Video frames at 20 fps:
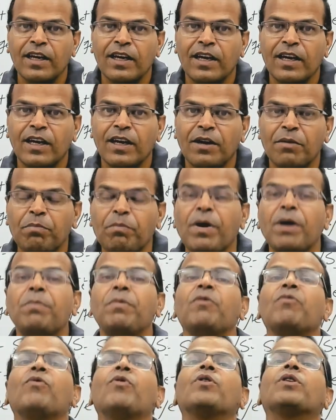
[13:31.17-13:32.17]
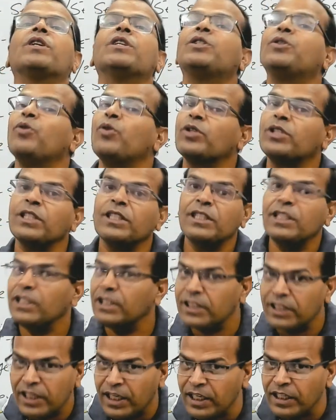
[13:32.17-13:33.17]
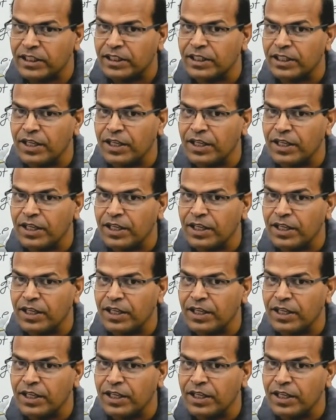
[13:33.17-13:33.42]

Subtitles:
Maybe voltage source is in series,